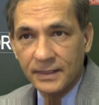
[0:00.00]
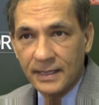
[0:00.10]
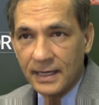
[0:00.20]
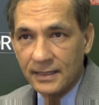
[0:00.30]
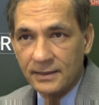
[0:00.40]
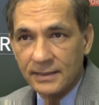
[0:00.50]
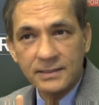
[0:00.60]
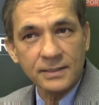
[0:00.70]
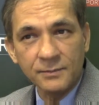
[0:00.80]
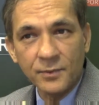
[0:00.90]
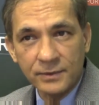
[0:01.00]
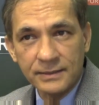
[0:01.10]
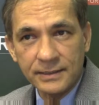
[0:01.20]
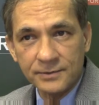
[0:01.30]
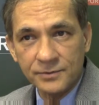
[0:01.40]
And that's an
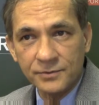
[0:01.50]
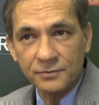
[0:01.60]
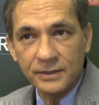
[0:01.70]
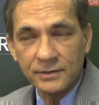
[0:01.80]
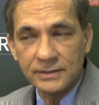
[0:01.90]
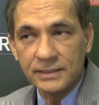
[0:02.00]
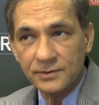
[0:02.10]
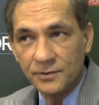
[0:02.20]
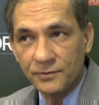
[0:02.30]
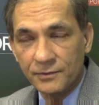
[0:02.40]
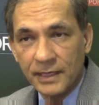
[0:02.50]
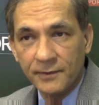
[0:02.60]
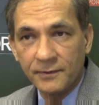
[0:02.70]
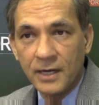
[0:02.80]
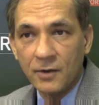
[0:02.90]
important test to do, because that's going to
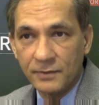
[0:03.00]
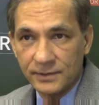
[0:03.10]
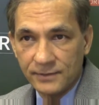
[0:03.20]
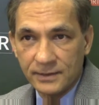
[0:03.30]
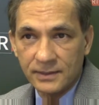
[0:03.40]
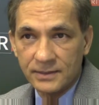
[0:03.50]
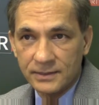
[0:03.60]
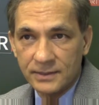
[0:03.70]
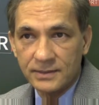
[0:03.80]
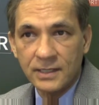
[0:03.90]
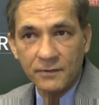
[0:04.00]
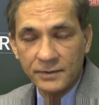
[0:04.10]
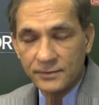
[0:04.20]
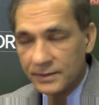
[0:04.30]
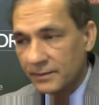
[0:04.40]
drive how we treat the disease, how we
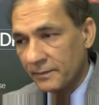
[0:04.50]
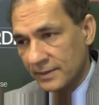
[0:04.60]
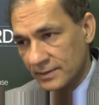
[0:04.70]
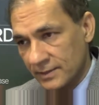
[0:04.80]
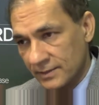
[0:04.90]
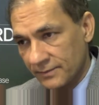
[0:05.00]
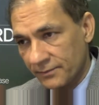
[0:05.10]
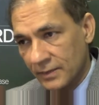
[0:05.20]
treat the patients.